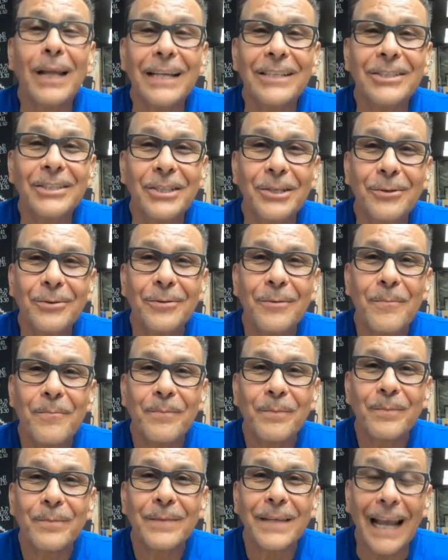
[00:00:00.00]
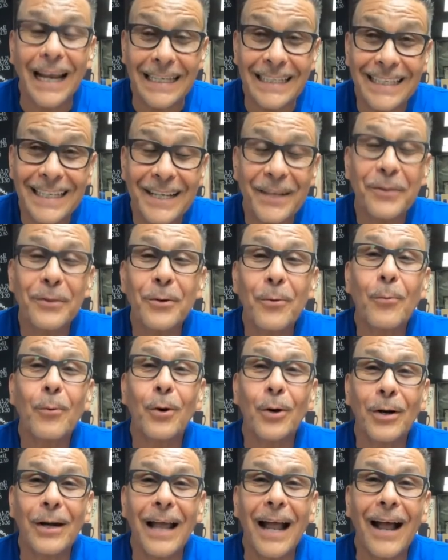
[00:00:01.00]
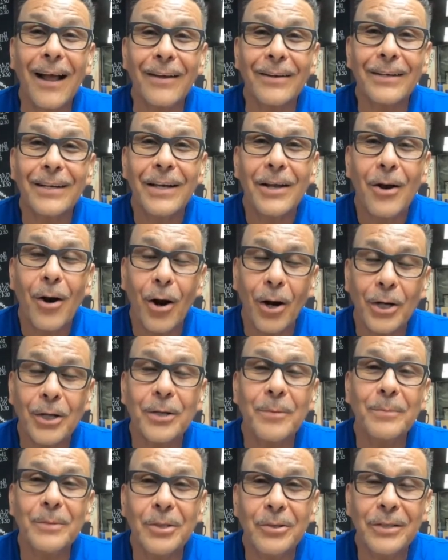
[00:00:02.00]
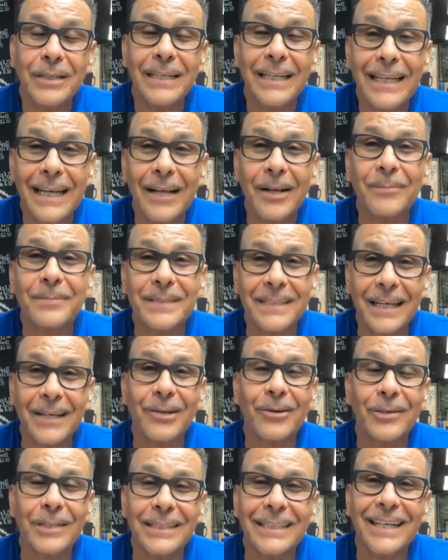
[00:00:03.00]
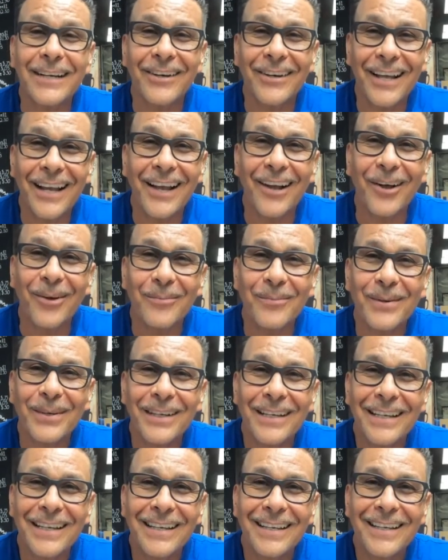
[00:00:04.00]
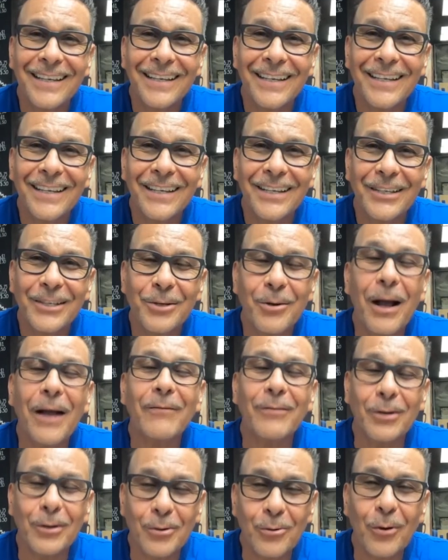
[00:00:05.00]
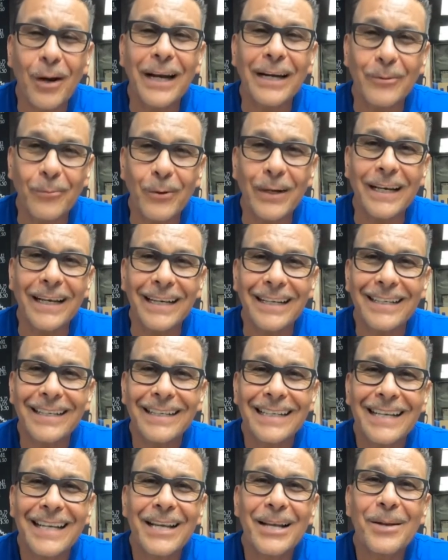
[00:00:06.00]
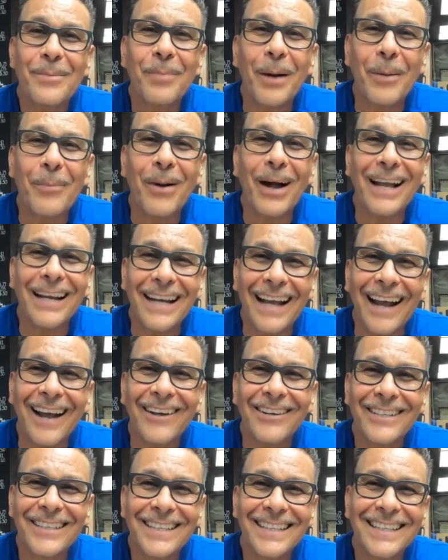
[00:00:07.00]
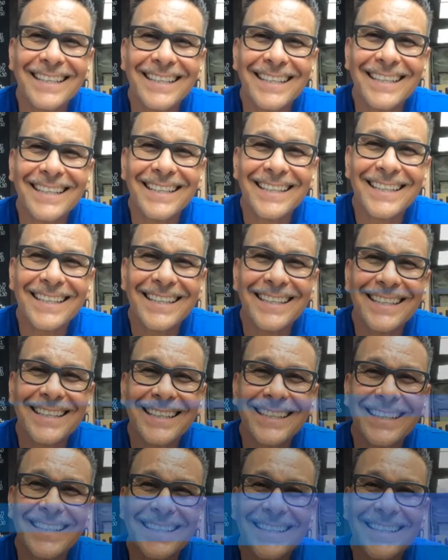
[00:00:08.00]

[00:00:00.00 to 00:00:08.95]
bless you and get the word out. Our Community Help Center is here to help. You have a great week. Bye-bye now. You